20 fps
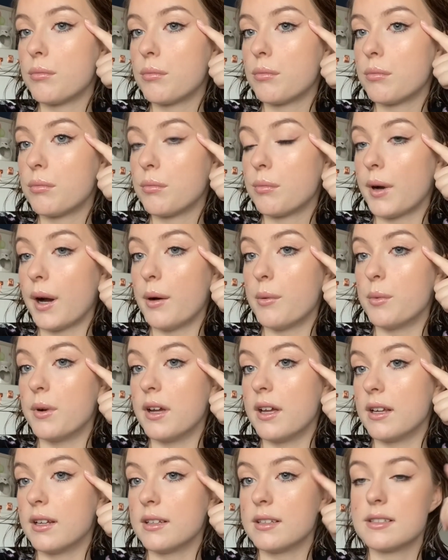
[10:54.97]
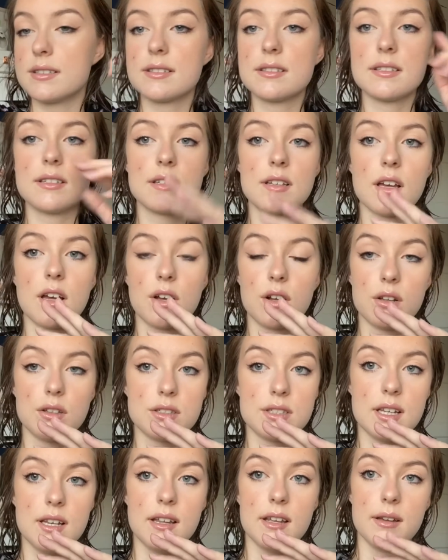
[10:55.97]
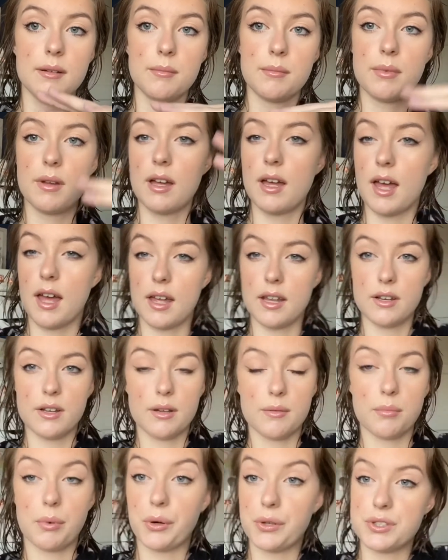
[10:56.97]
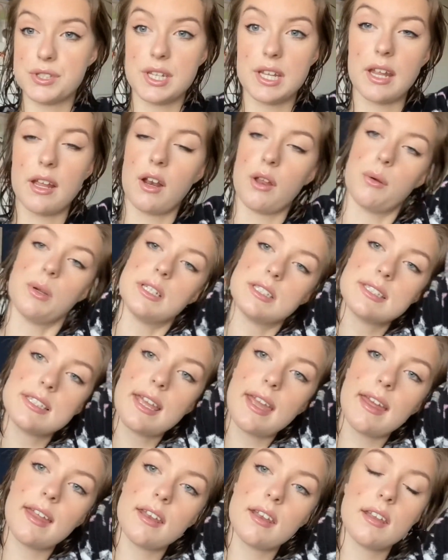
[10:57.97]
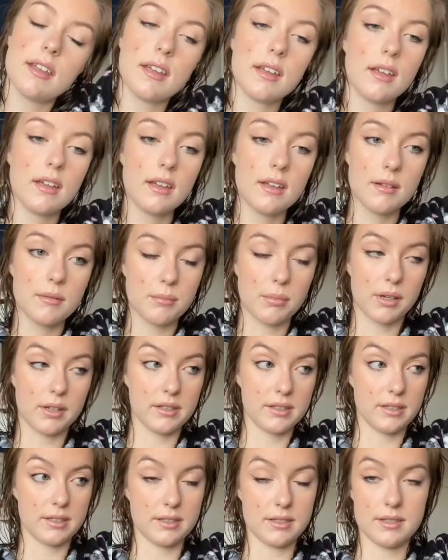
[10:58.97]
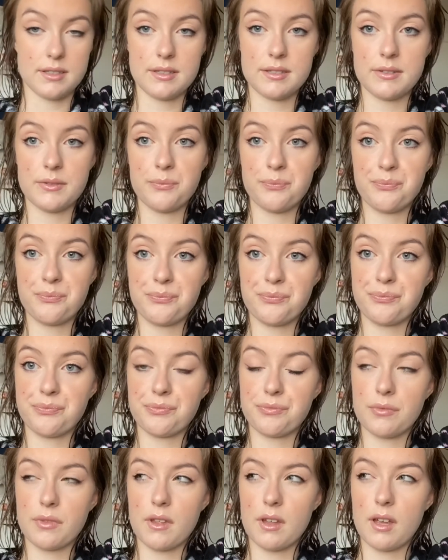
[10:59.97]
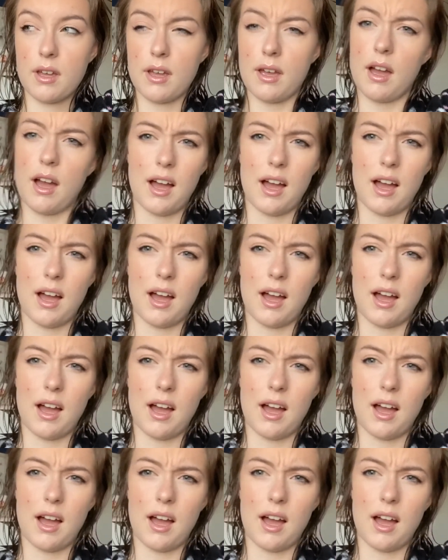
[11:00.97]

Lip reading: brown wings, glossy lip, and bronzy glowy skin because I've